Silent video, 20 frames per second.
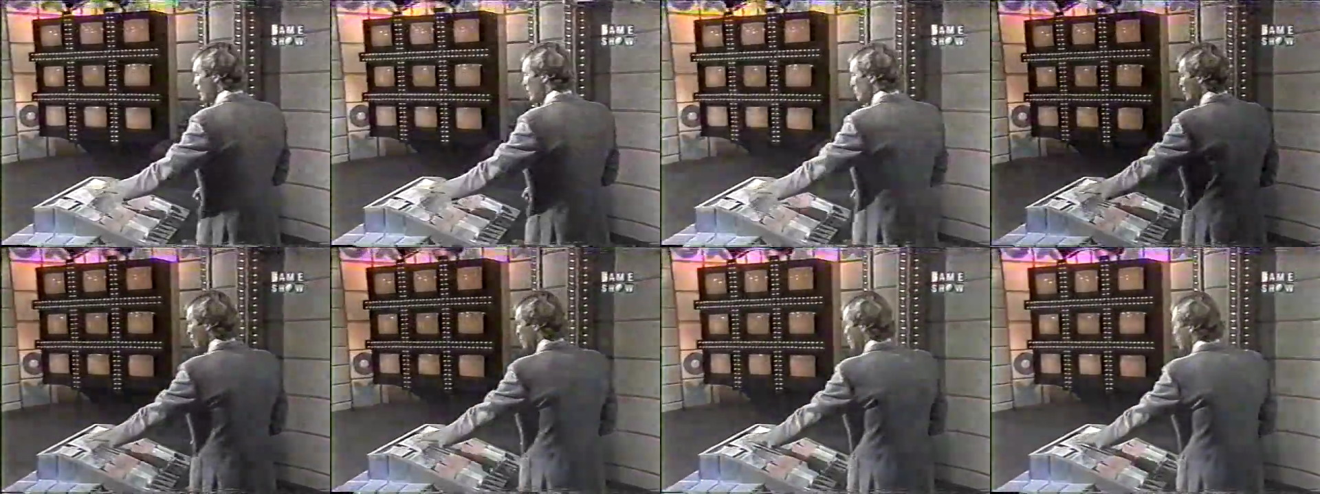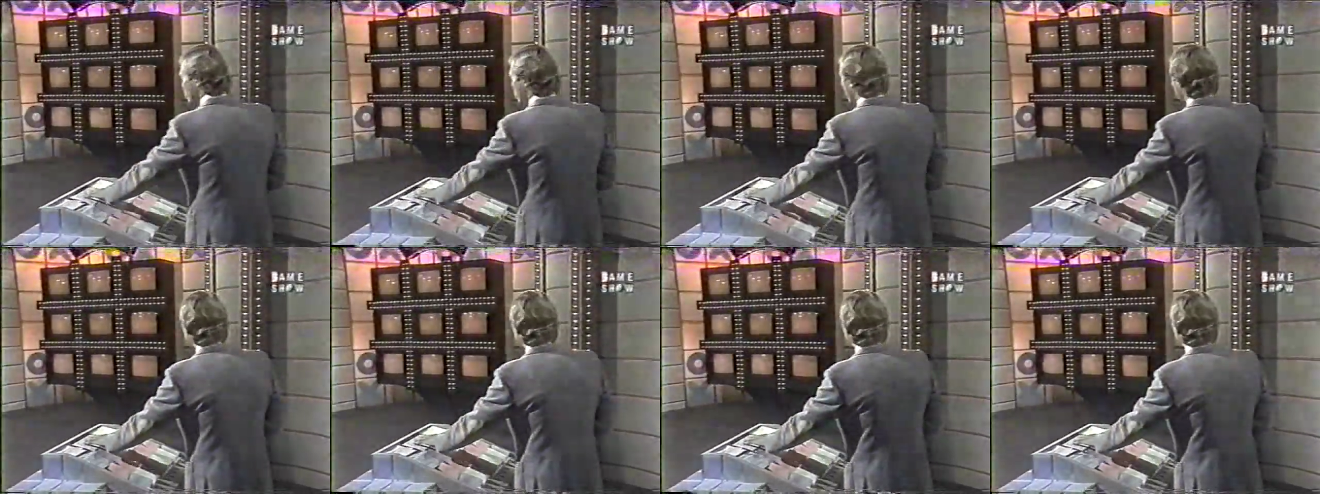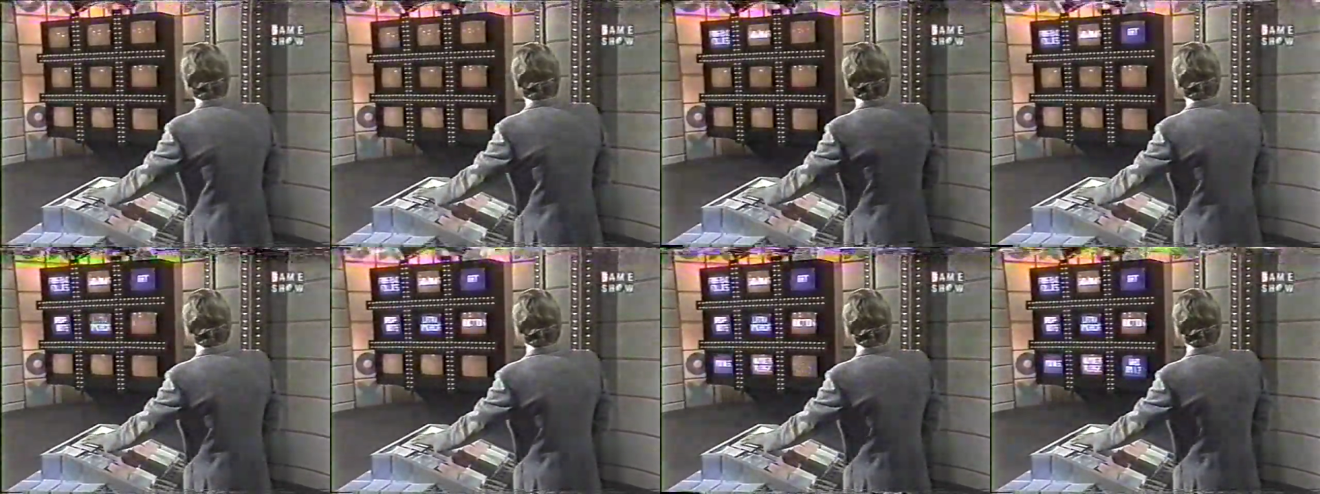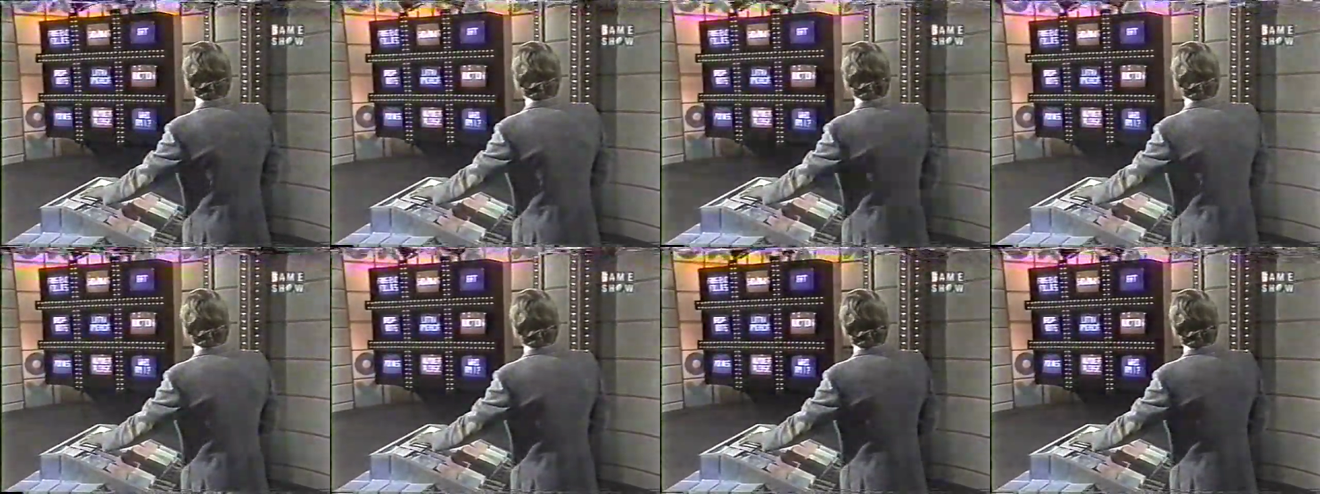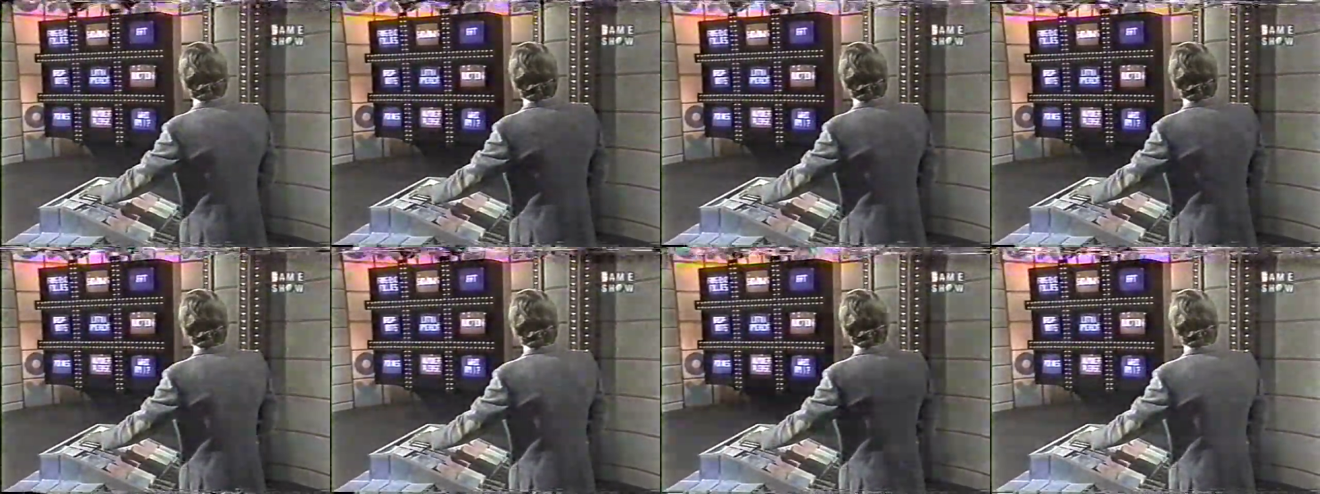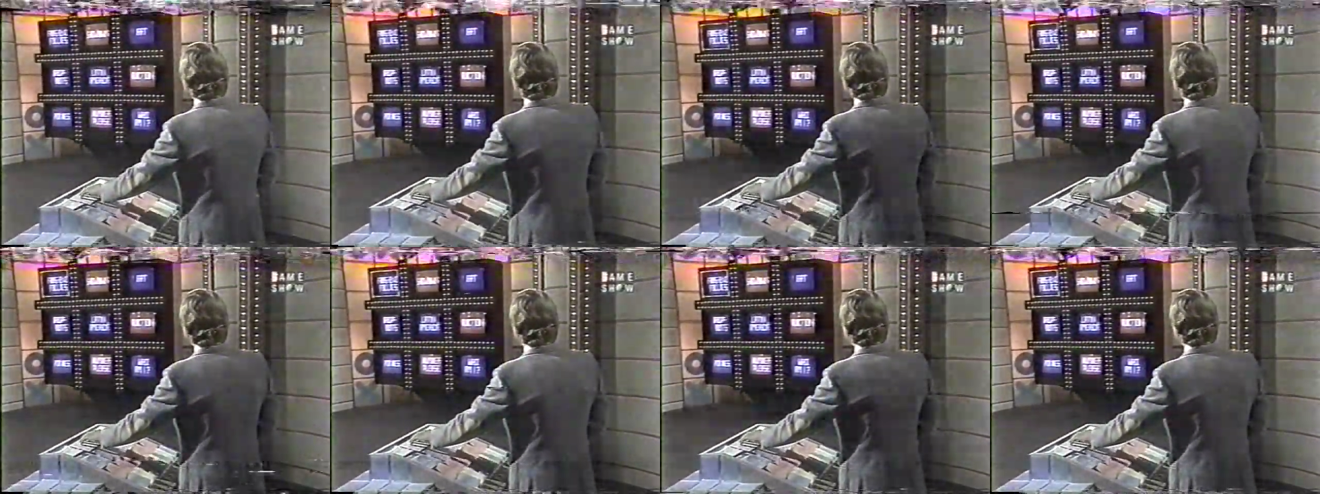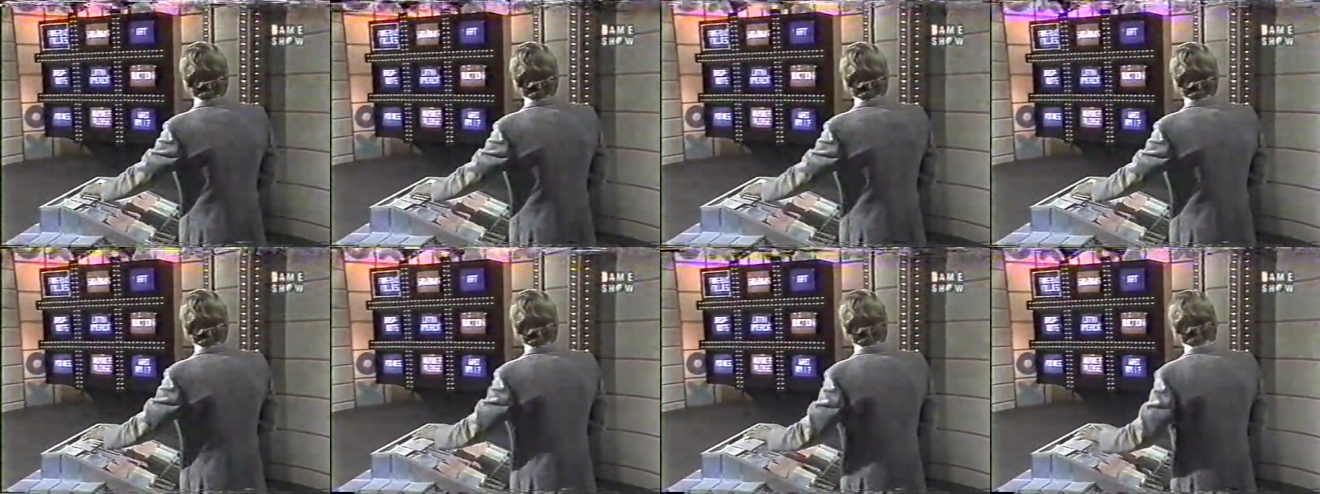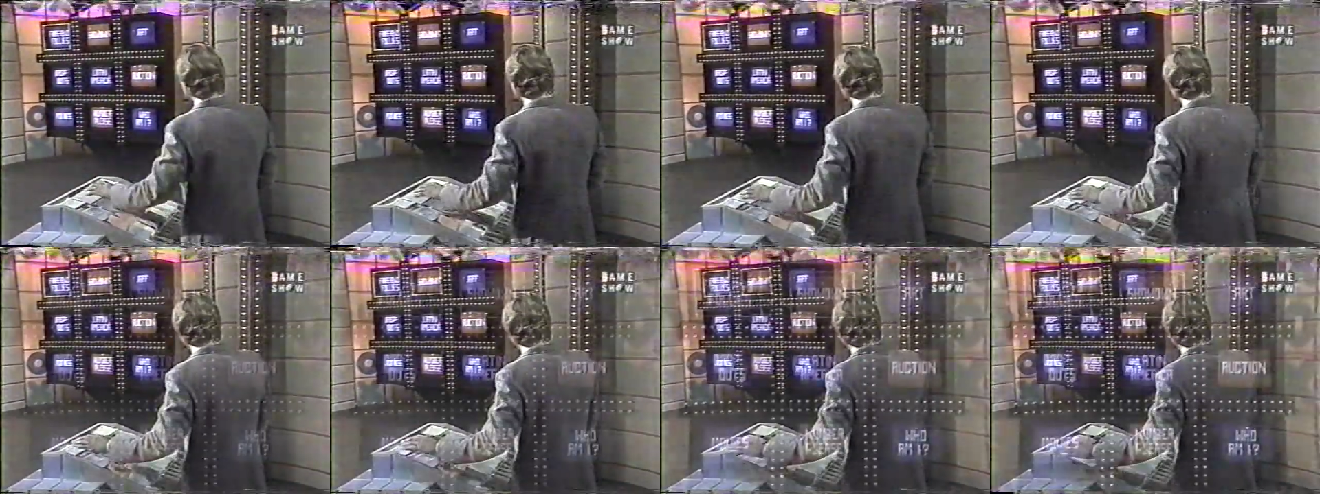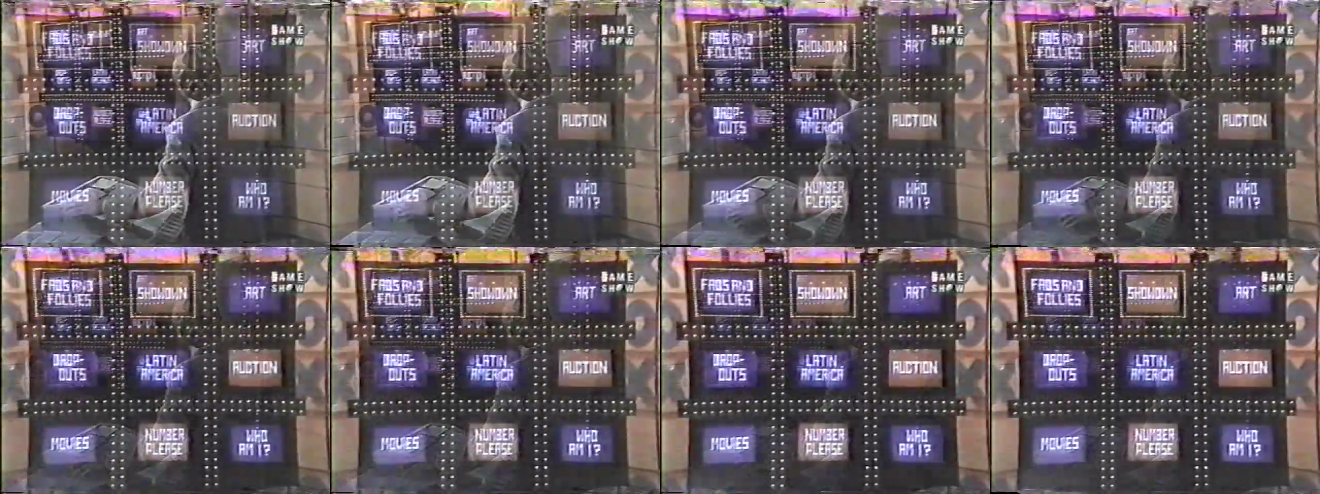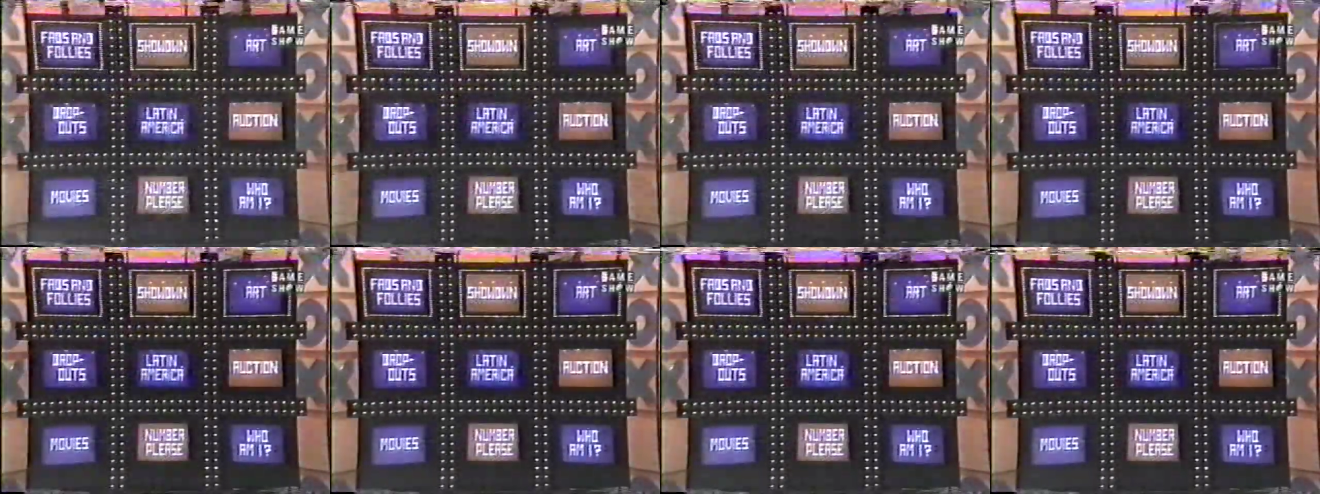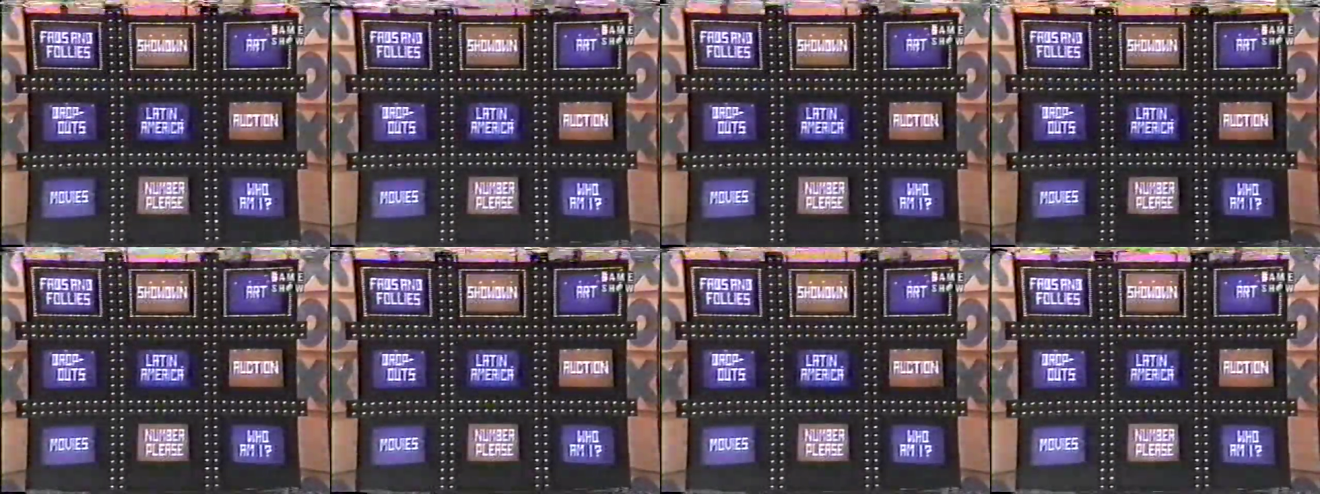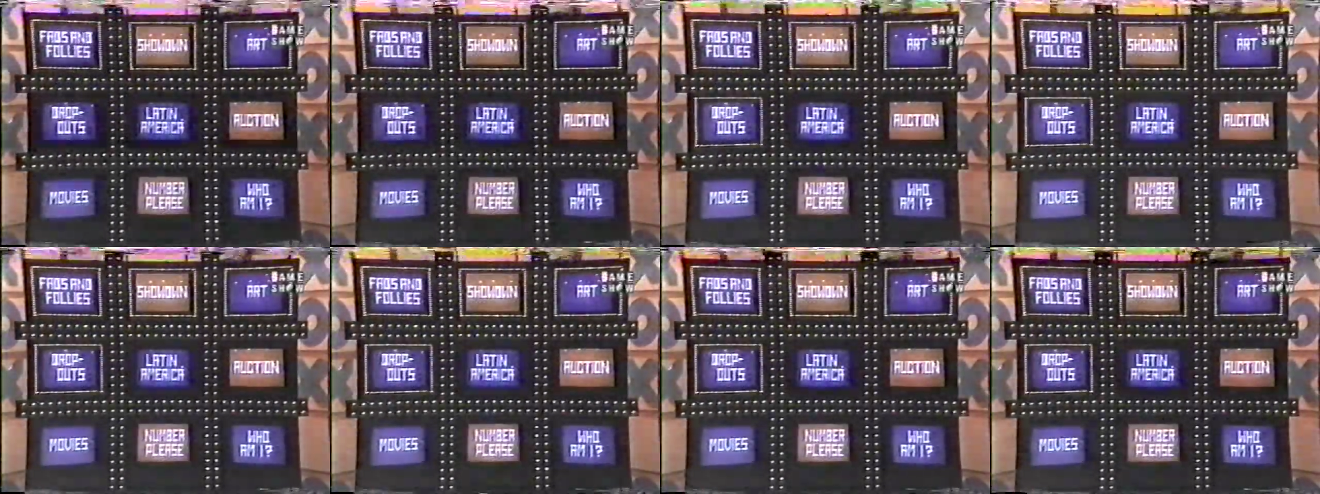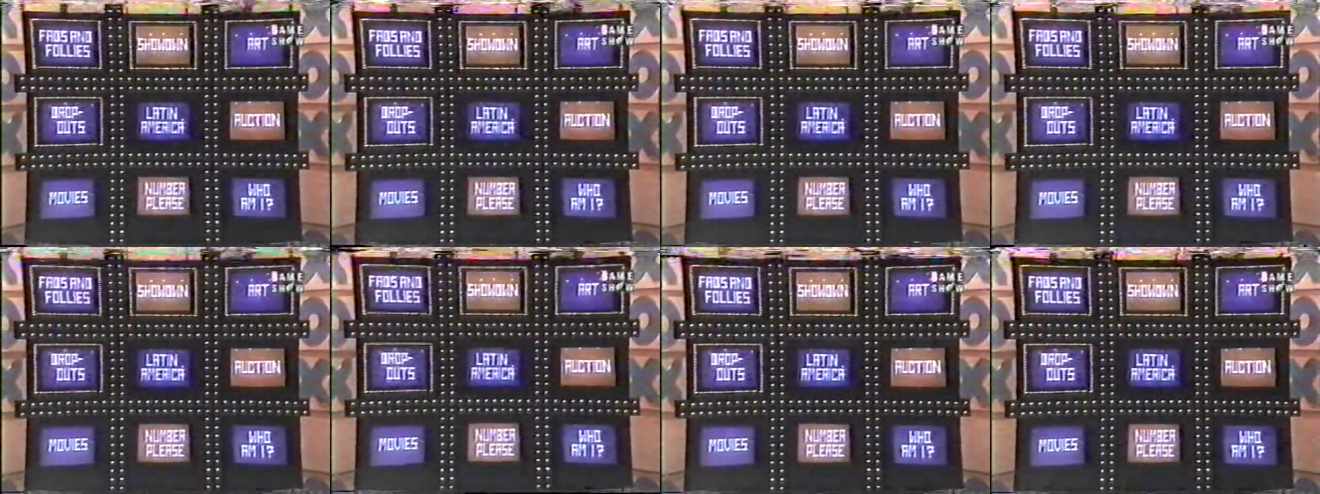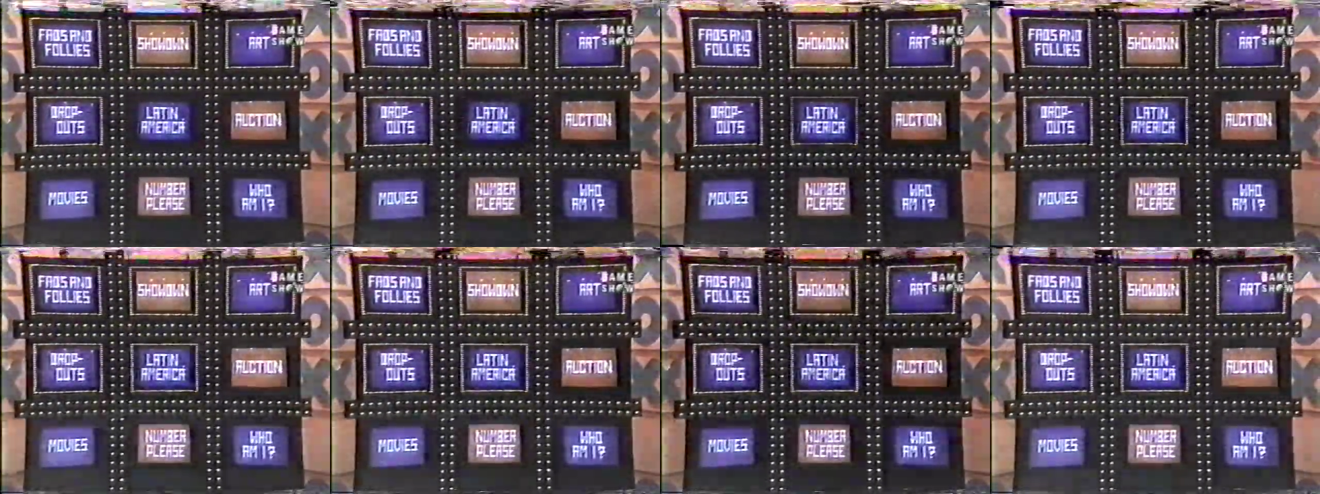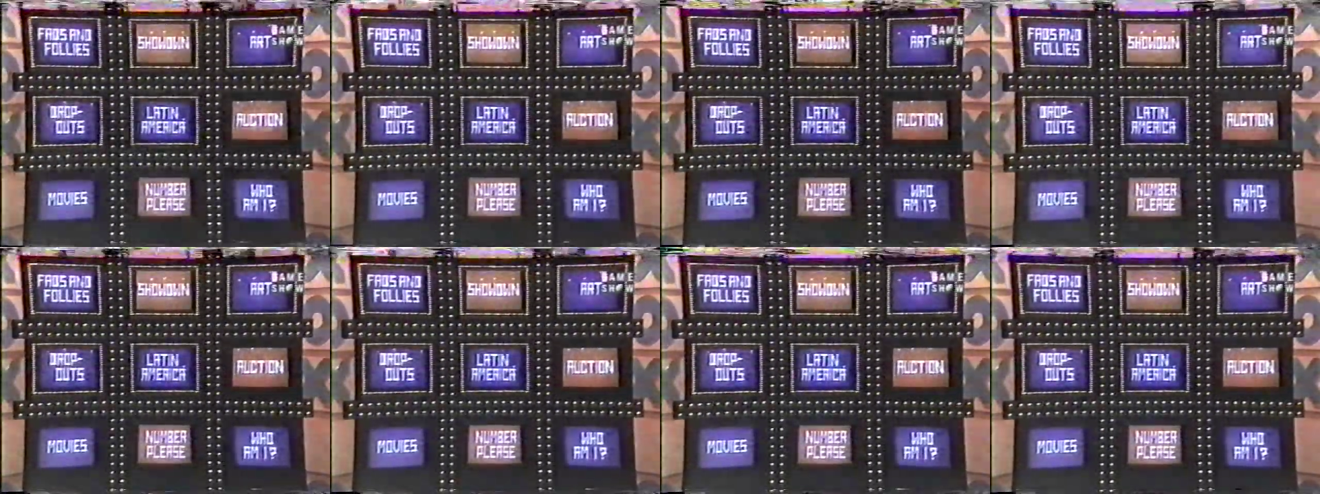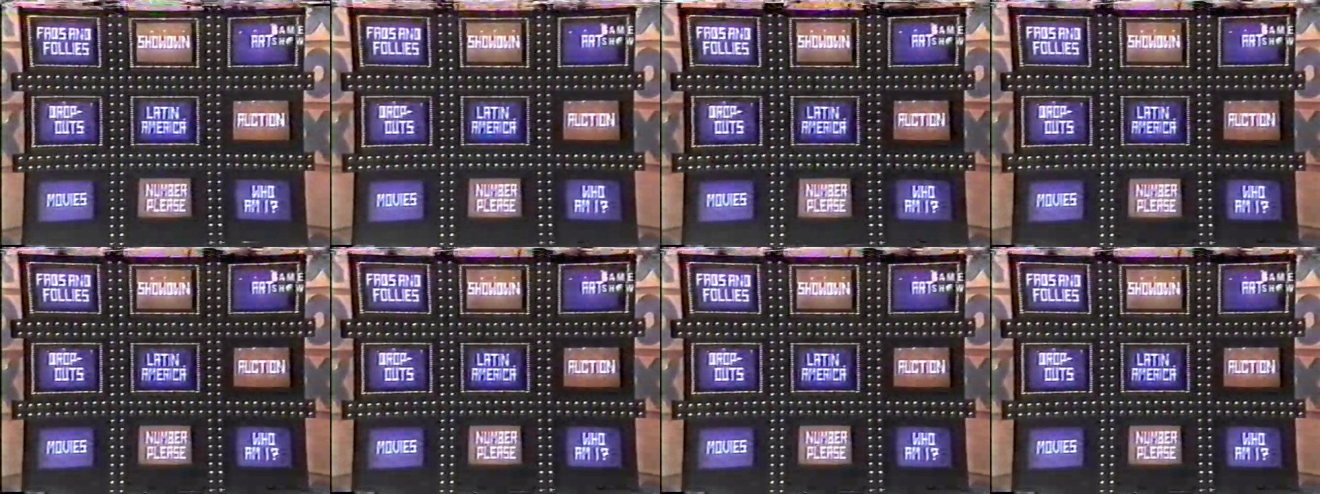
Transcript: Nobody's mouth can be seen.